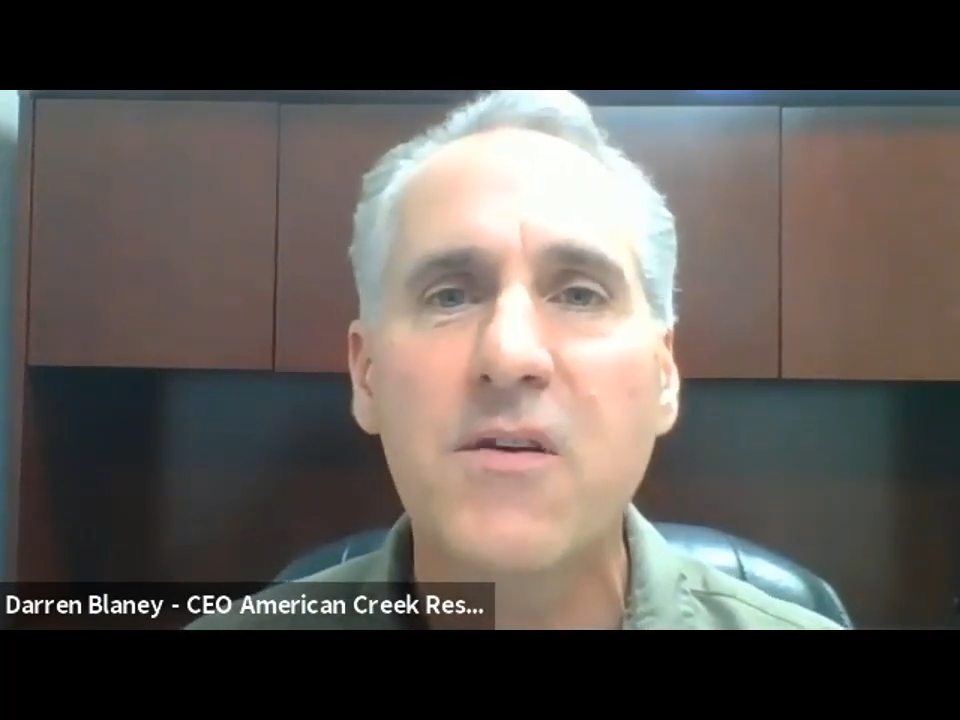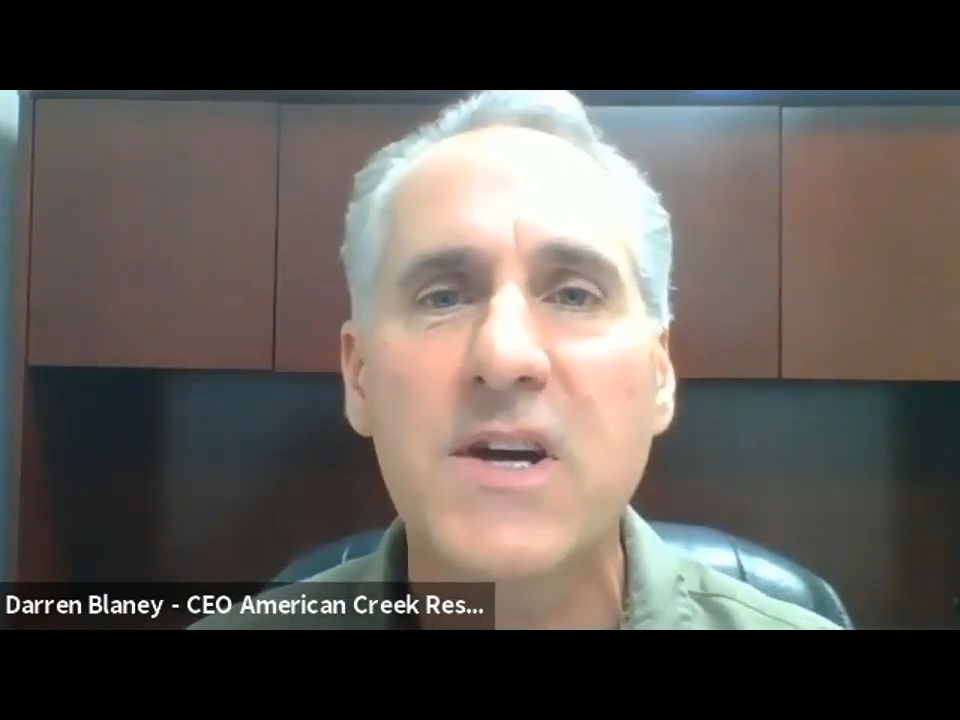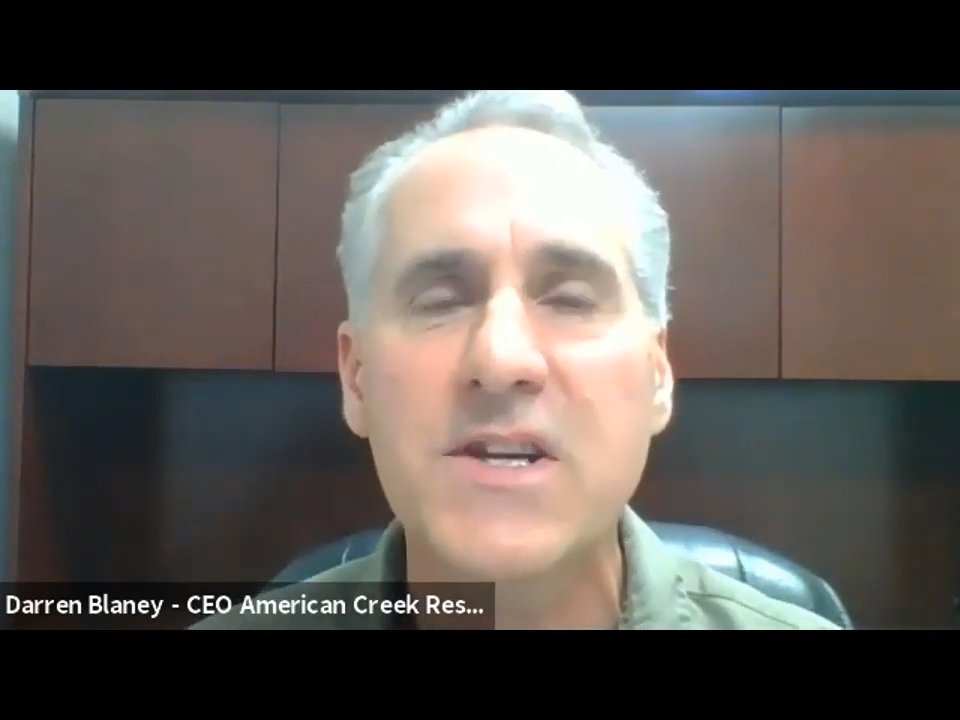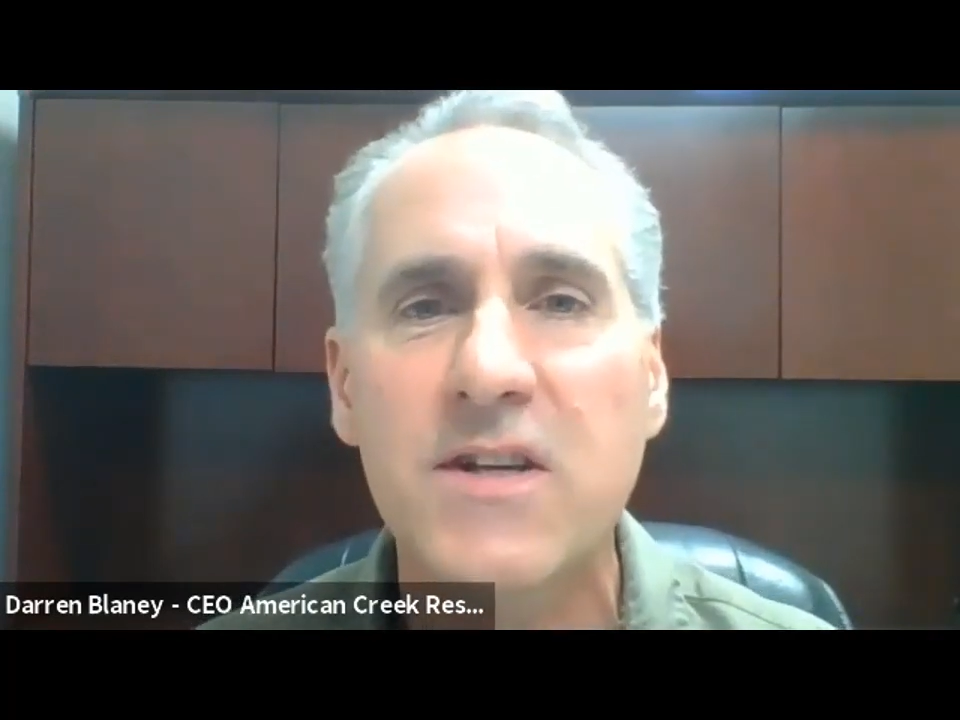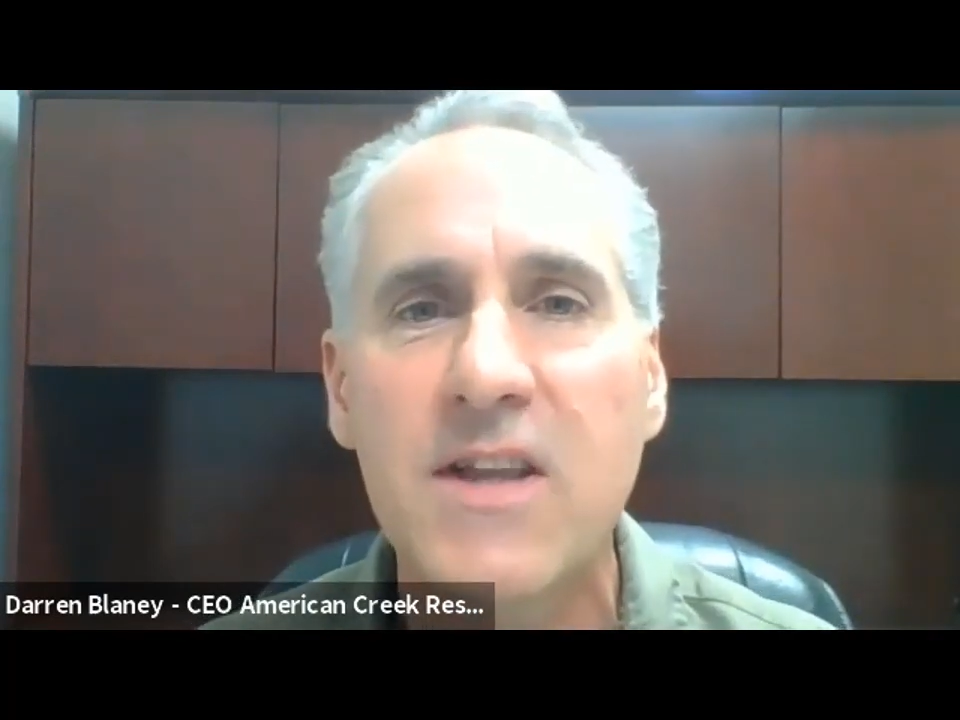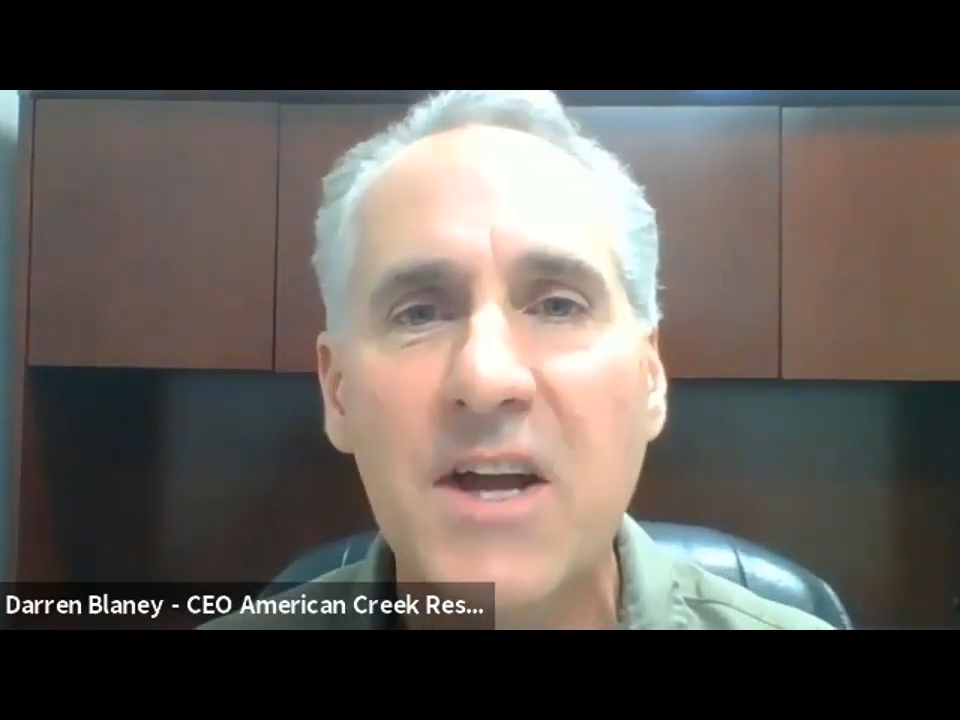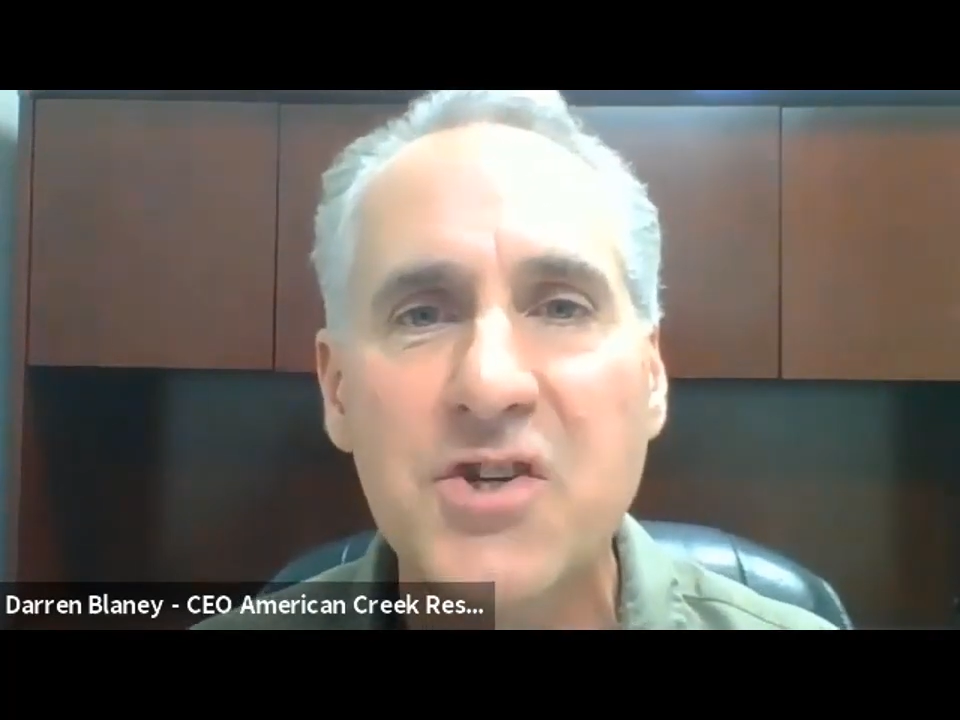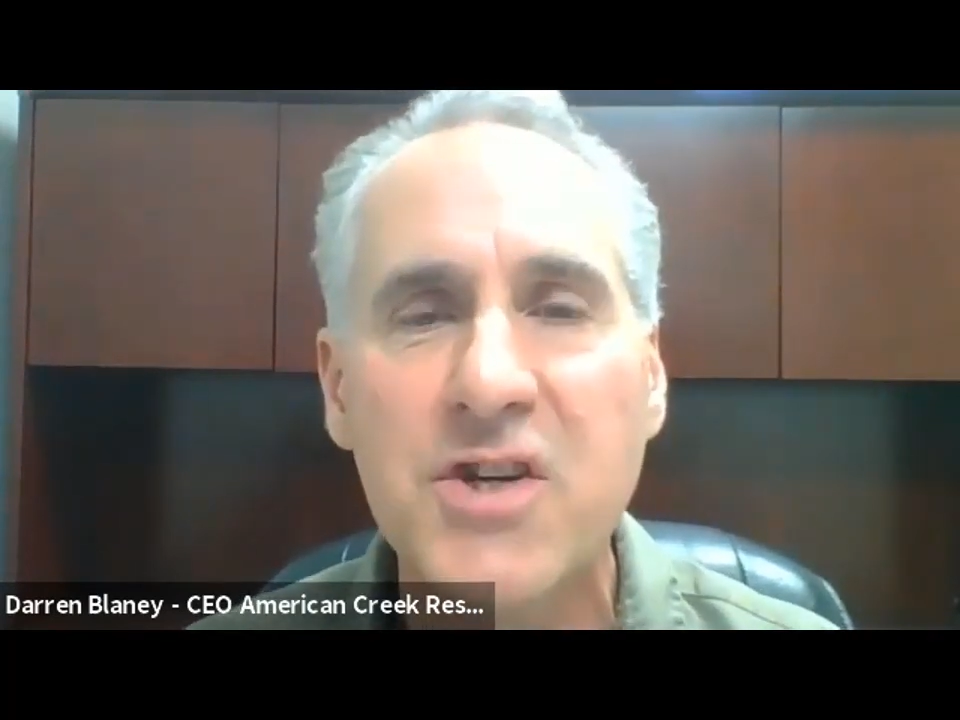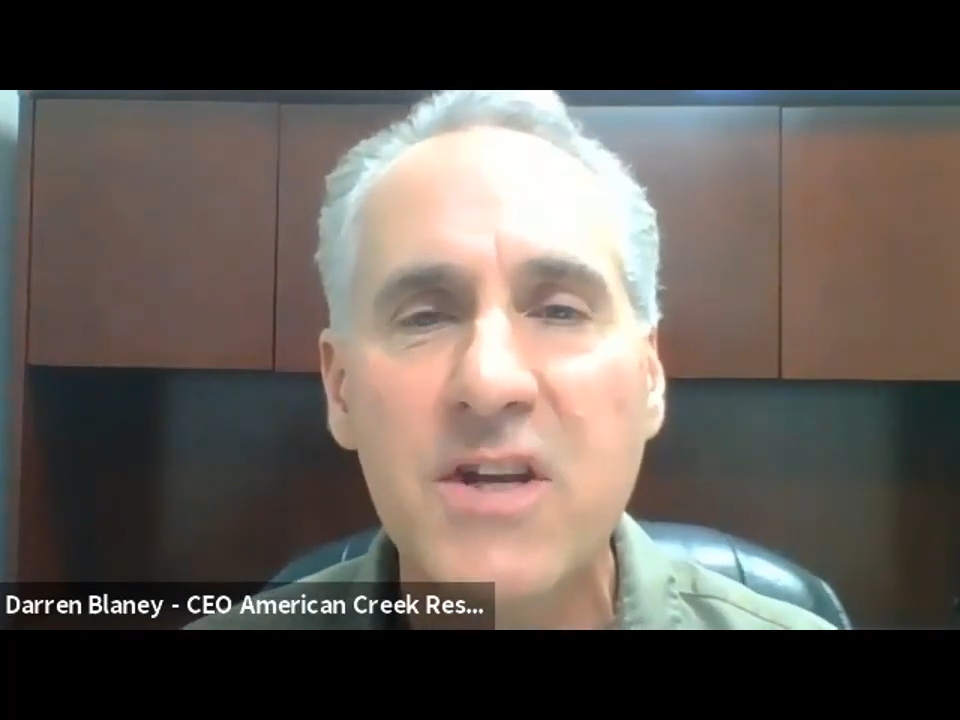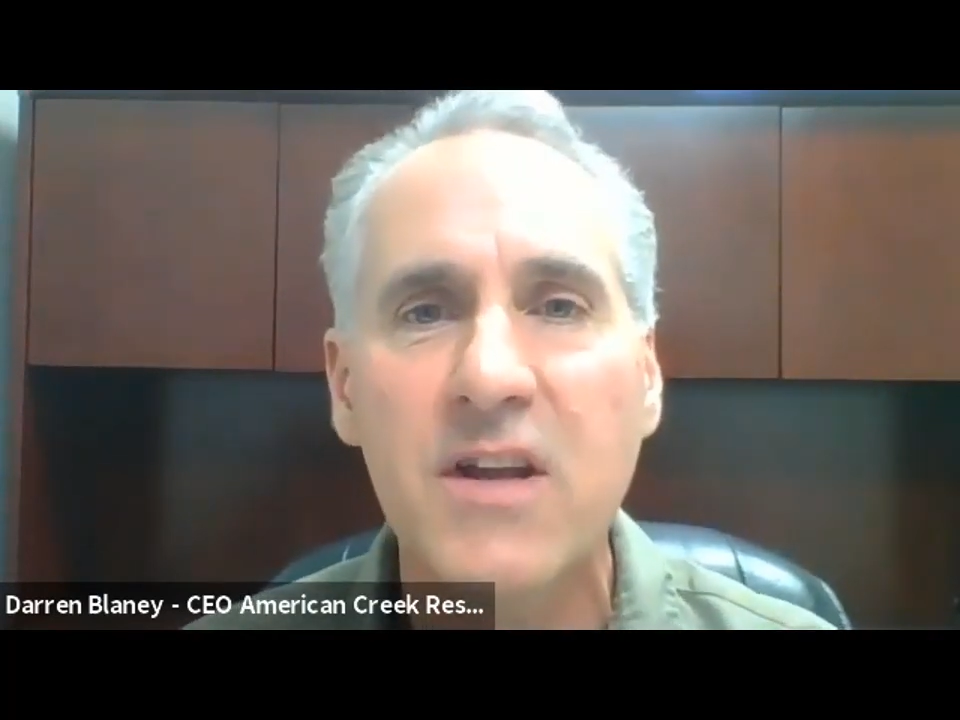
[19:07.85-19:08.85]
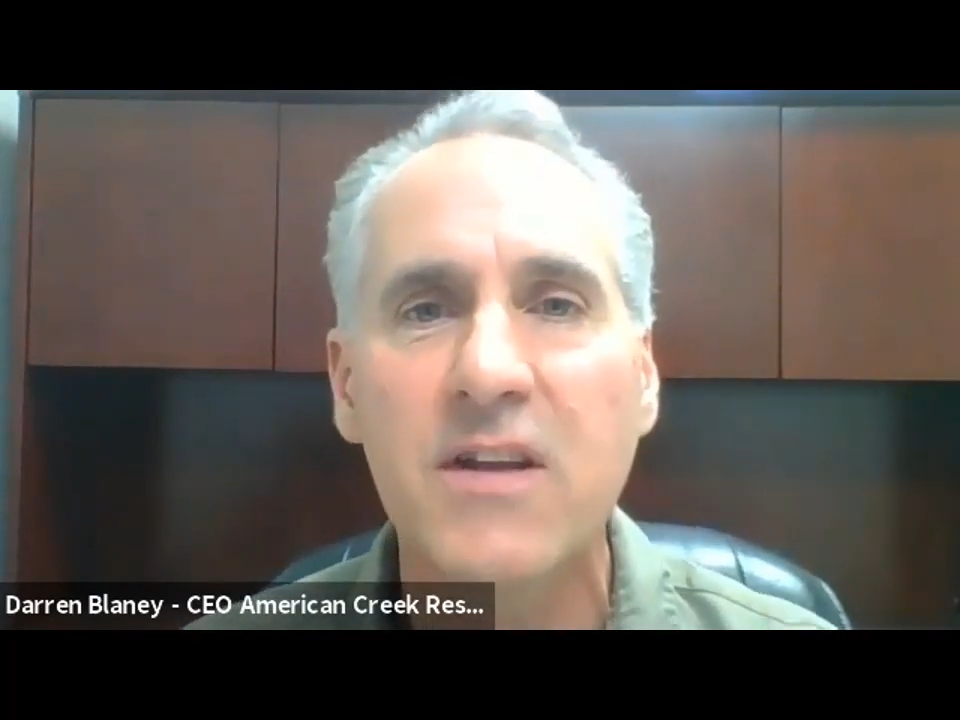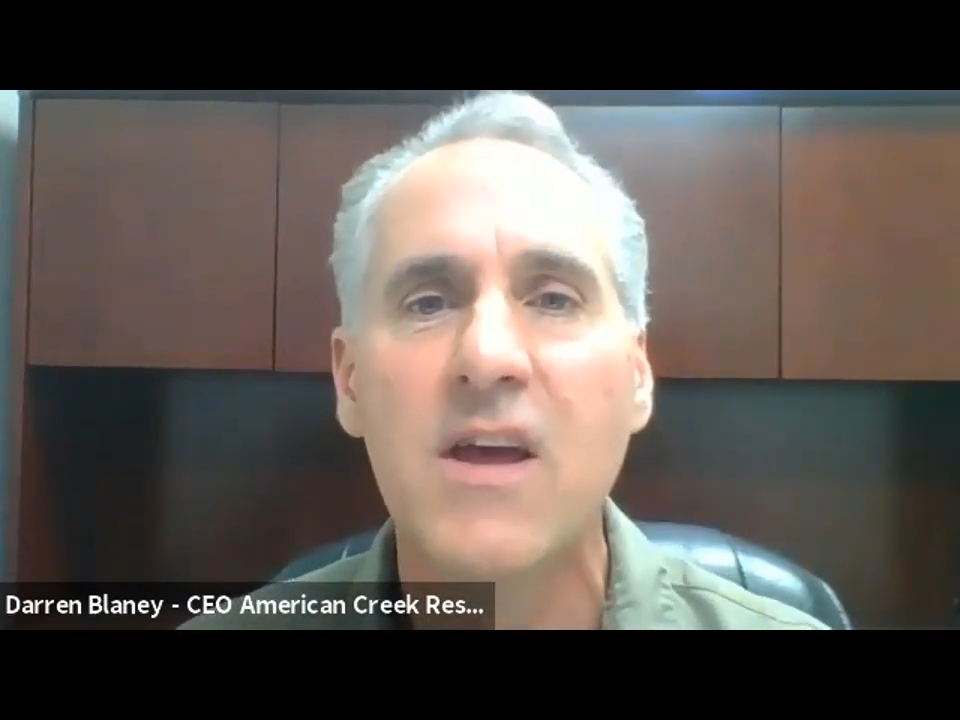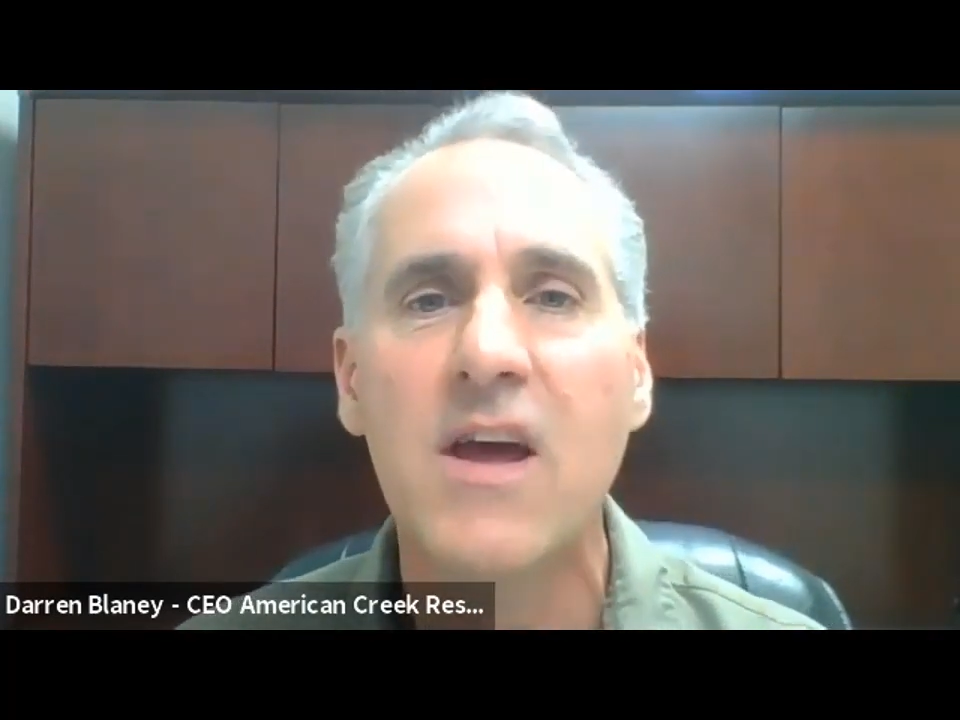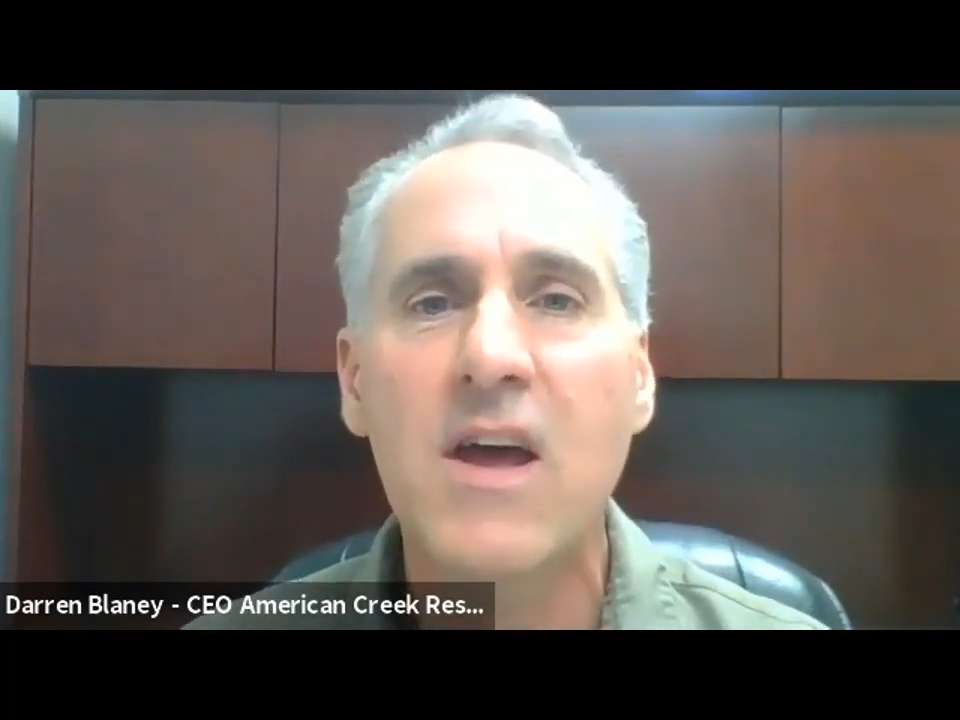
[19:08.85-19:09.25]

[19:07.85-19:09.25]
US election and